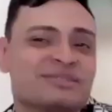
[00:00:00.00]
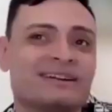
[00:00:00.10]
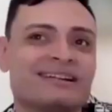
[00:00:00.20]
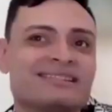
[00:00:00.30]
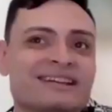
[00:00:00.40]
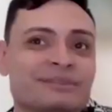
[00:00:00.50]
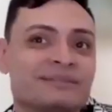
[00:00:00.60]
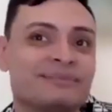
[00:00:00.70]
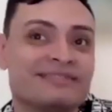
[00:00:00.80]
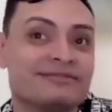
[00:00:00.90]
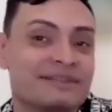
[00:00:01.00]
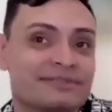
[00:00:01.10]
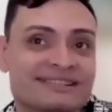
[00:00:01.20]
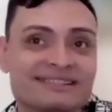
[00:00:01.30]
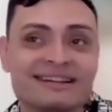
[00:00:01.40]
went on a date with my
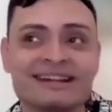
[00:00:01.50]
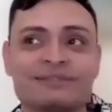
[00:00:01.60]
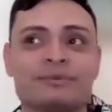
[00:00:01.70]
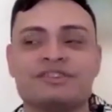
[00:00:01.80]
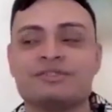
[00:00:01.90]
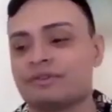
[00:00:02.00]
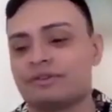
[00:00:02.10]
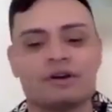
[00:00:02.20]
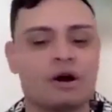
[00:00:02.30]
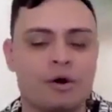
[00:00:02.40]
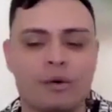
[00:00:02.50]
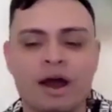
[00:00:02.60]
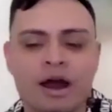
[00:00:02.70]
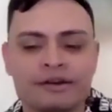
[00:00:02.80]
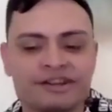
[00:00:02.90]
favorite city, where you can go,
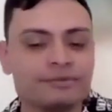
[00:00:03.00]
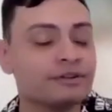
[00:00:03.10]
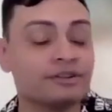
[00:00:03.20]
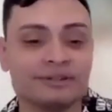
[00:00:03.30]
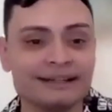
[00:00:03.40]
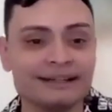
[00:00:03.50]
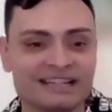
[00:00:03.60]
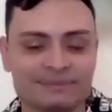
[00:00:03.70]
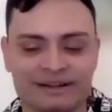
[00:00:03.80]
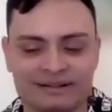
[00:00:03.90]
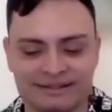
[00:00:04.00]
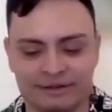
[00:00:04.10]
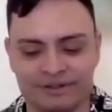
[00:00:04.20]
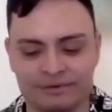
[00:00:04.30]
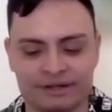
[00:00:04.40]
you can do a lot of things by
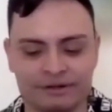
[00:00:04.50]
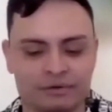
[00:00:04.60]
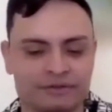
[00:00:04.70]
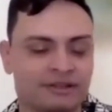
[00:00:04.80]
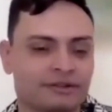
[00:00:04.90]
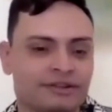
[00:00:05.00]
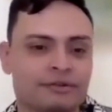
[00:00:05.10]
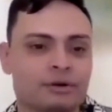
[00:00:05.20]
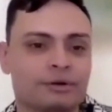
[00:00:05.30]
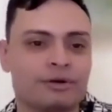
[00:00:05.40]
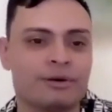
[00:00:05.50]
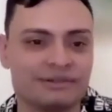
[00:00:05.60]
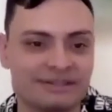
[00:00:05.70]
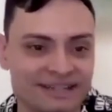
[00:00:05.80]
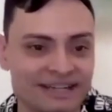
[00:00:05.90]
yourself. You can go to the, you can go to a
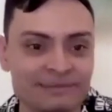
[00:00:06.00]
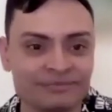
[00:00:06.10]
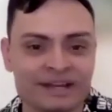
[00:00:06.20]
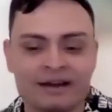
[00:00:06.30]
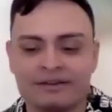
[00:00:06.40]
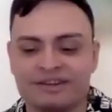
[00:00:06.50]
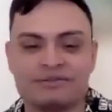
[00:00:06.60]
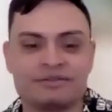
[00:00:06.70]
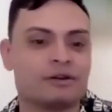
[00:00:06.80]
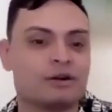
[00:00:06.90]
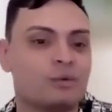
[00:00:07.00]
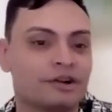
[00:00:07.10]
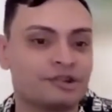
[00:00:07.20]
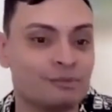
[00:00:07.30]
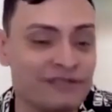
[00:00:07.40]
museum, you can go
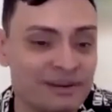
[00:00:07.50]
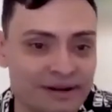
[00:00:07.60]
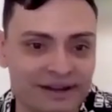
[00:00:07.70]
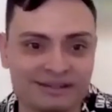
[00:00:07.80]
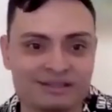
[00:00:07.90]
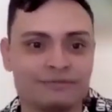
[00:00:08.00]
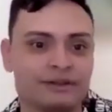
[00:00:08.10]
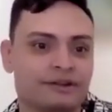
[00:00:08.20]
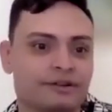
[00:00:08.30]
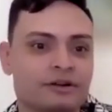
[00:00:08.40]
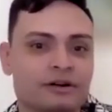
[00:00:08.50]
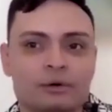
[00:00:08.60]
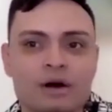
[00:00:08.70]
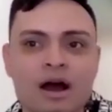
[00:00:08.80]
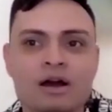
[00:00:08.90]
watch a movie by yourself, you can
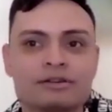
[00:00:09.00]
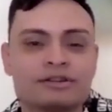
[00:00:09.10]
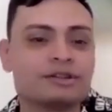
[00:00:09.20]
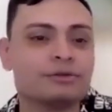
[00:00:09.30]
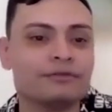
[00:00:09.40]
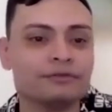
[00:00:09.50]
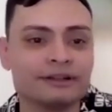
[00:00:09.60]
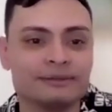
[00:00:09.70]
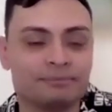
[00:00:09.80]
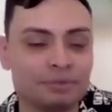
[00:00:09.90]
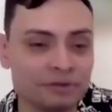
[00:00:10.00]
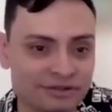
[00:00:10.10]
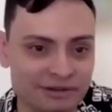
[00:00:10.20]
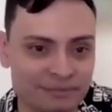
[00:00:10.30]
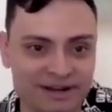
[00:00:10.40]
go to a freaking
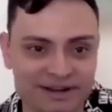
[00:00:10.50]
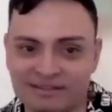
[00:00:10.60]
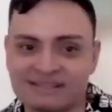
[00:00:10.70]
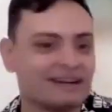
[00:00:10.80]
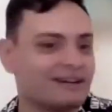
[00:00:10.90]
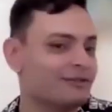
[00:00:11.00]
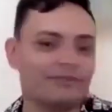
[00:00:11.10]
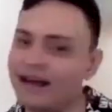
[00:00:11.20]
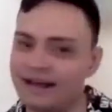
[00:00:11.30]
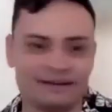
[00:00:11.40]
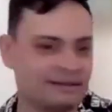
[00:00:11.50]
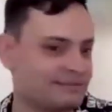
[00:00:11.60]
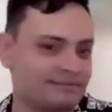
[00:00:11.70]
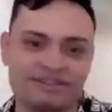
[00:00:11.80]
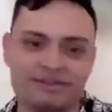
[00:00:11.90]
bookstore by yourself, and
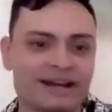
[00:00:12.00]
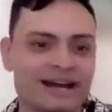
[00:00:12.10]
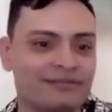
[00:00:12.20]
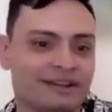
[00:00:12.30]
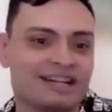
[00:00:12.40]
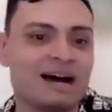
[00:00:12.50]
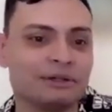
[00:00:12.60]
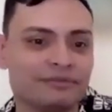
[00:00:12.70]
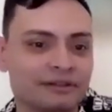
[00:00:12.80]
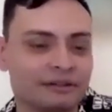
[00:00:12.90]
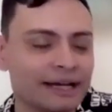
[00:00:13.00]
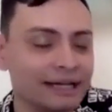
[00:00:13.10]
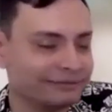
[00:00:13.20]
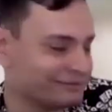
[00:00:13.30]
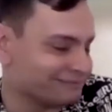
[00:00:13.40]
you would have the time of your
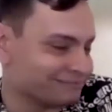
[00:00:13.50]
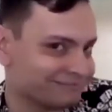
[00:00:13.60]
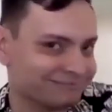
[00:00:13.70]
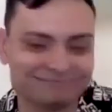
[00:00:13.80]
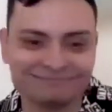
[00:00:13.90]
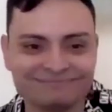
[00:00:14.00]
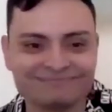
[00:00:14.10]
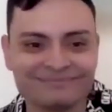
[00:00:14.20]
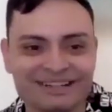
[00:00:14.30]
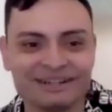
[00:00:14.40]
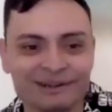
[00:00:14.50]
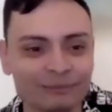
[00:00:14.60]
life. You know,